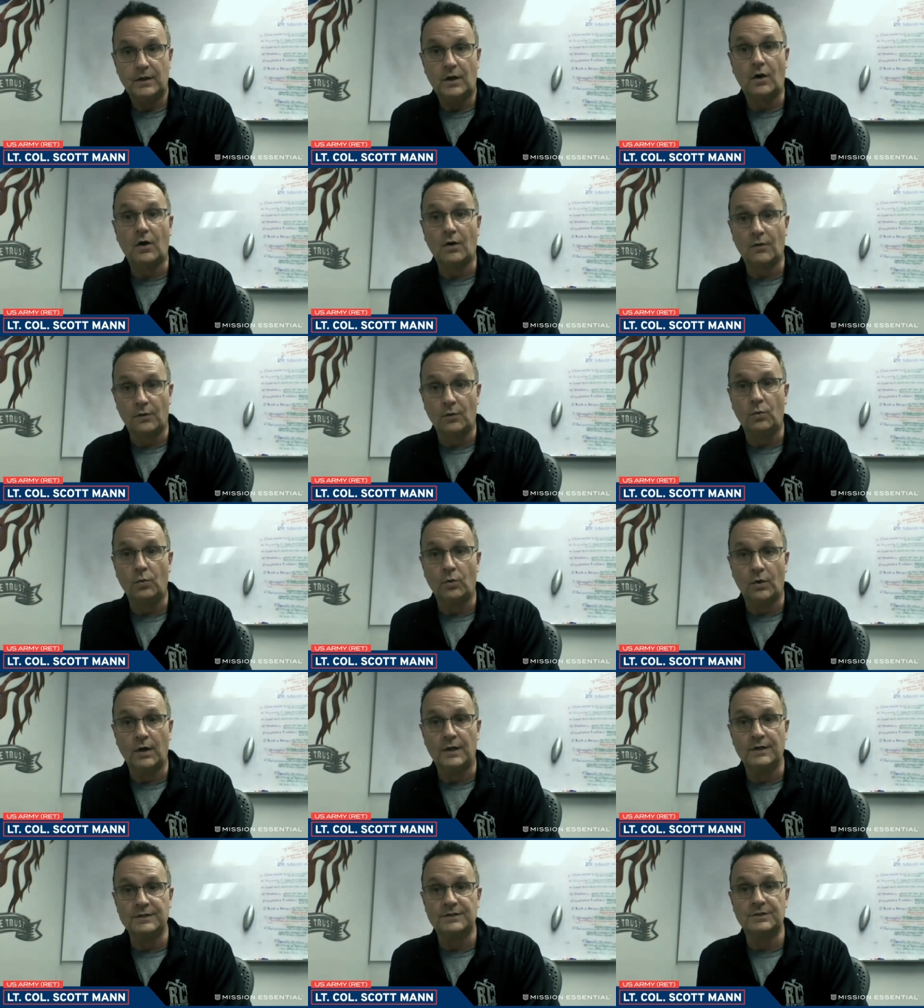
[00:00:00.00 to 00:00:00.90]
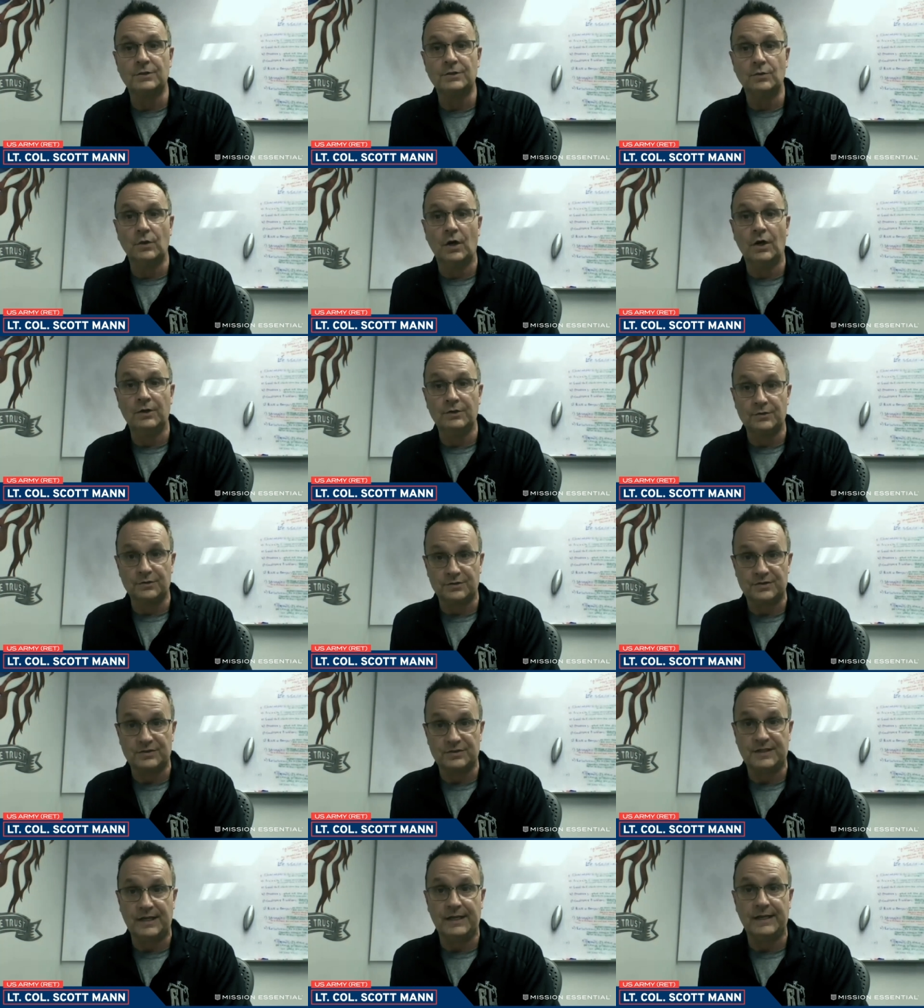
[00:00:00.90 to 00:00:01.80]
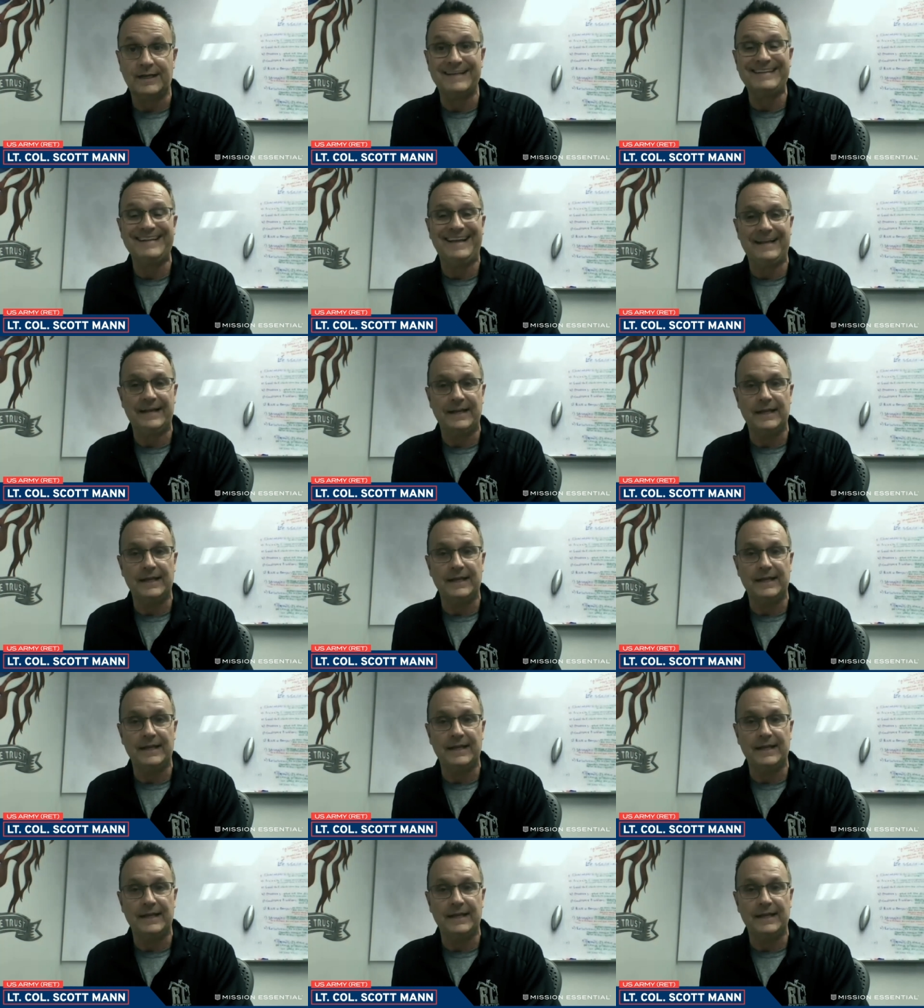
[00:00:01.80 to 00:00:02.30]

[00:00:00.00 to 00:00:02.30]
are the ones who understand and